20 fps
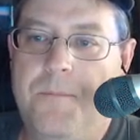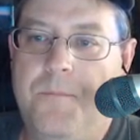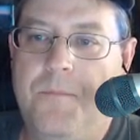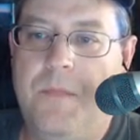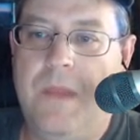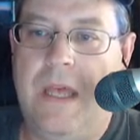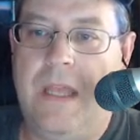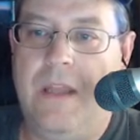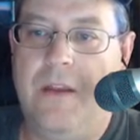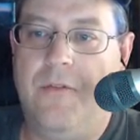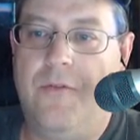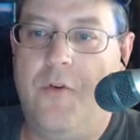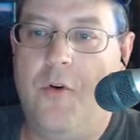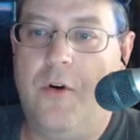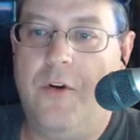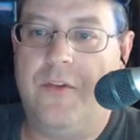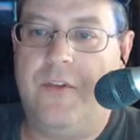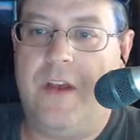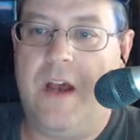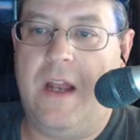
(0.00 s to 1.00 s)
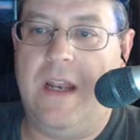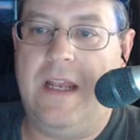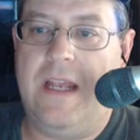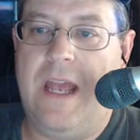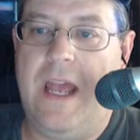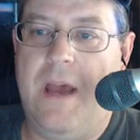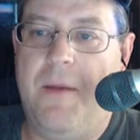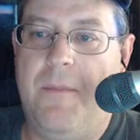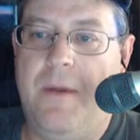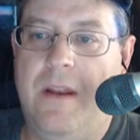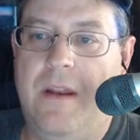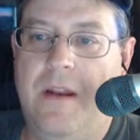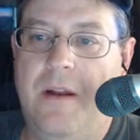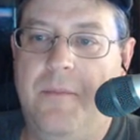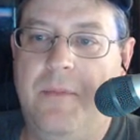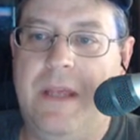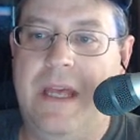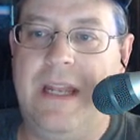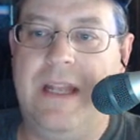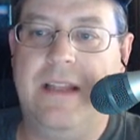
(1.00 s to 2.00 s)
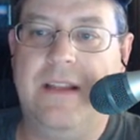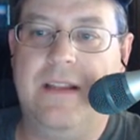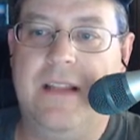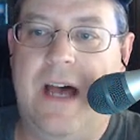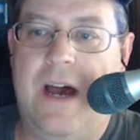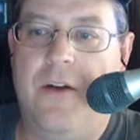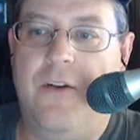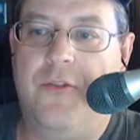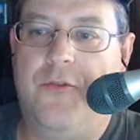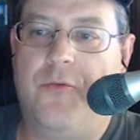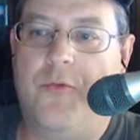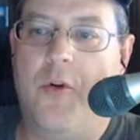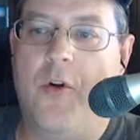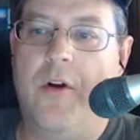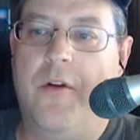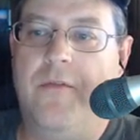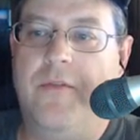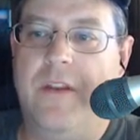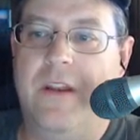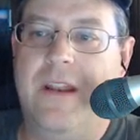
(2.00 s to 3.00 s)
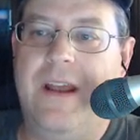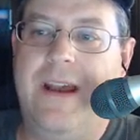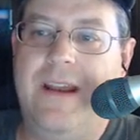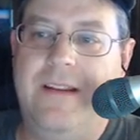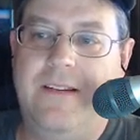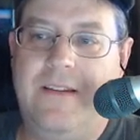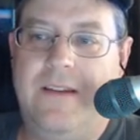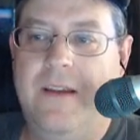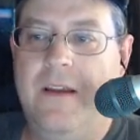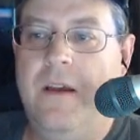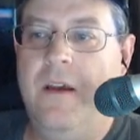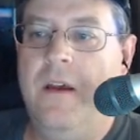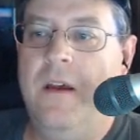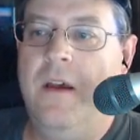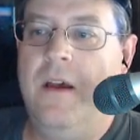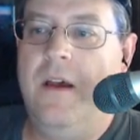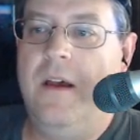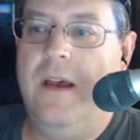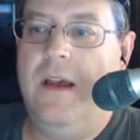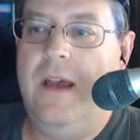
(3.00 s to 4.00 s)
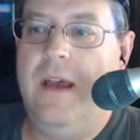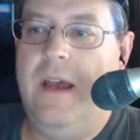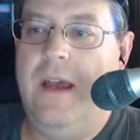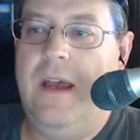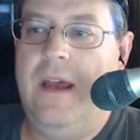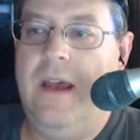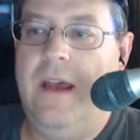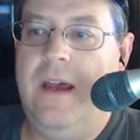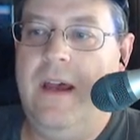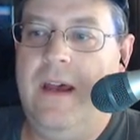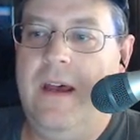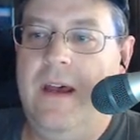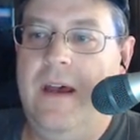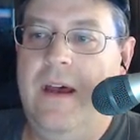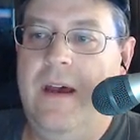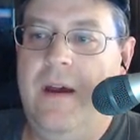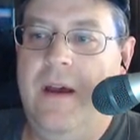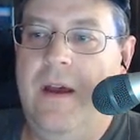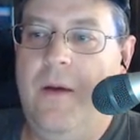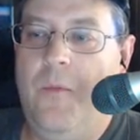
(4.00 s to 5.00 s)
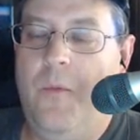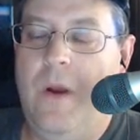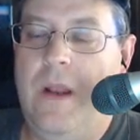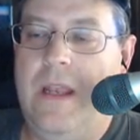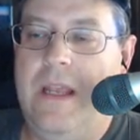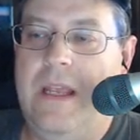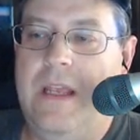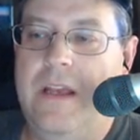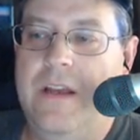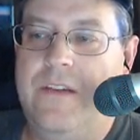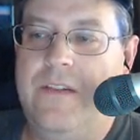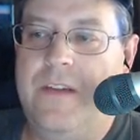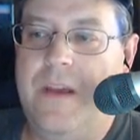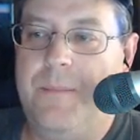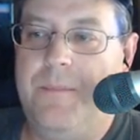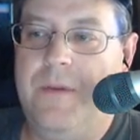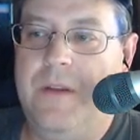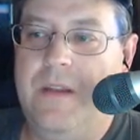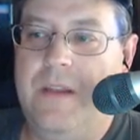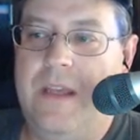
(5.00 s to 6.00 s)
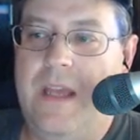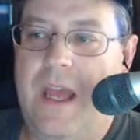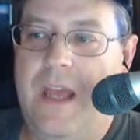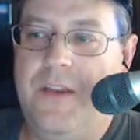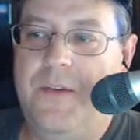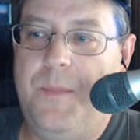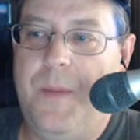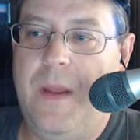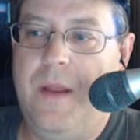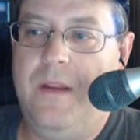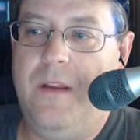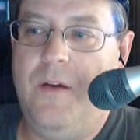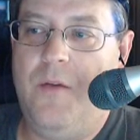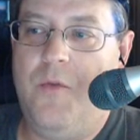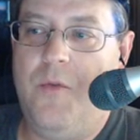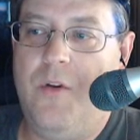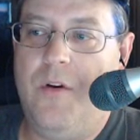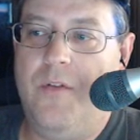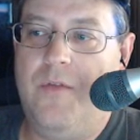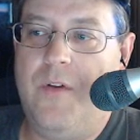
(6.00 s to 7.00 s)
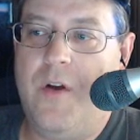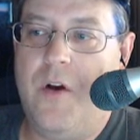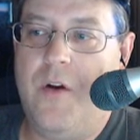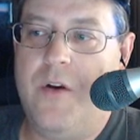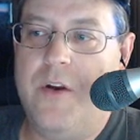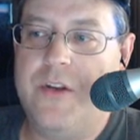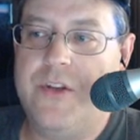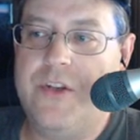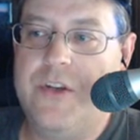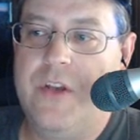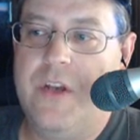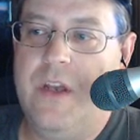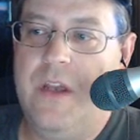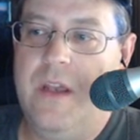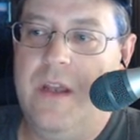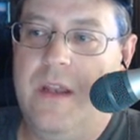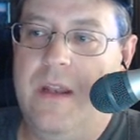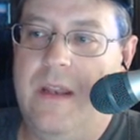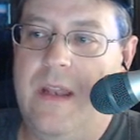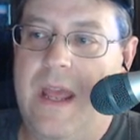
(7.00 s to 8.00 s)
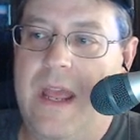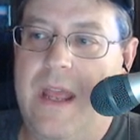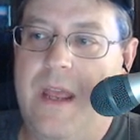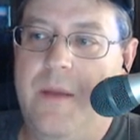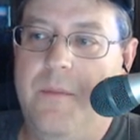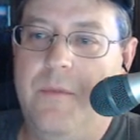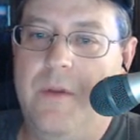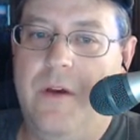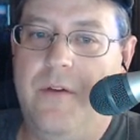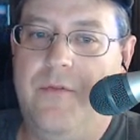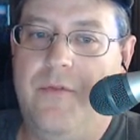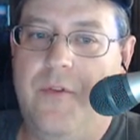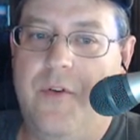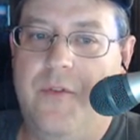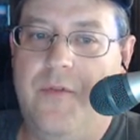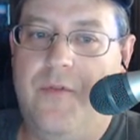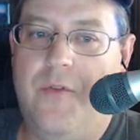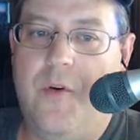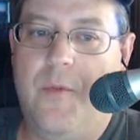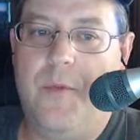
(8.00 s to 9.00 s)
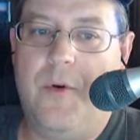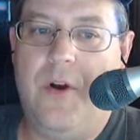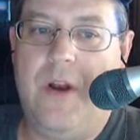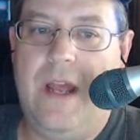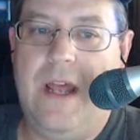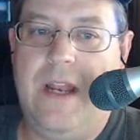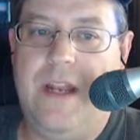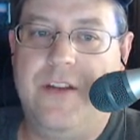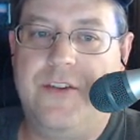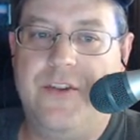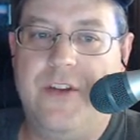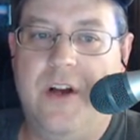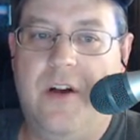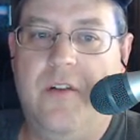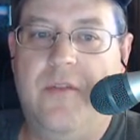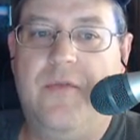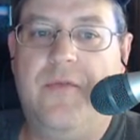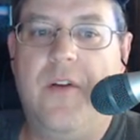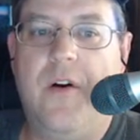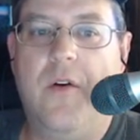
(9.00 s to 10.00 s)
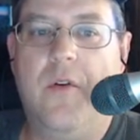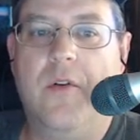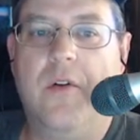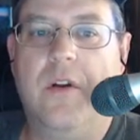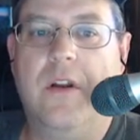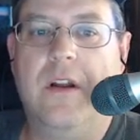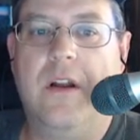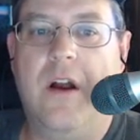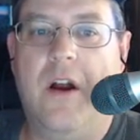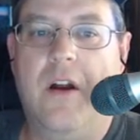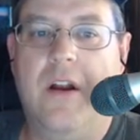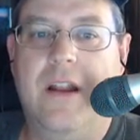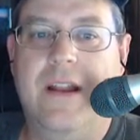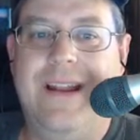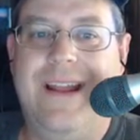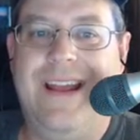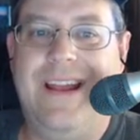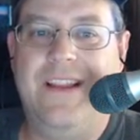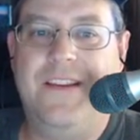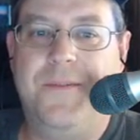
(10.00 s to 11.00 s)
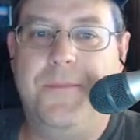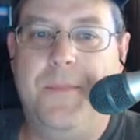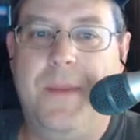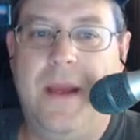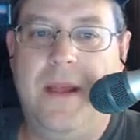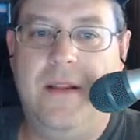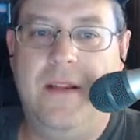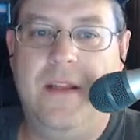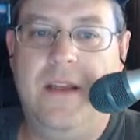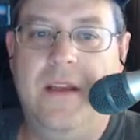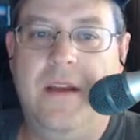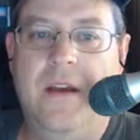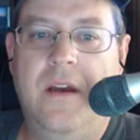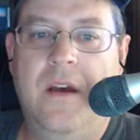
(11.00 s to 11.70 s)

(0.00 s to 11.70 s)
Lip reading: And then, of course, Cunningham ended up getting the loudest roar of the night when he accepted the Ace Bailey Award of Courage, named for former NHL forward Garnet Ace Bailey,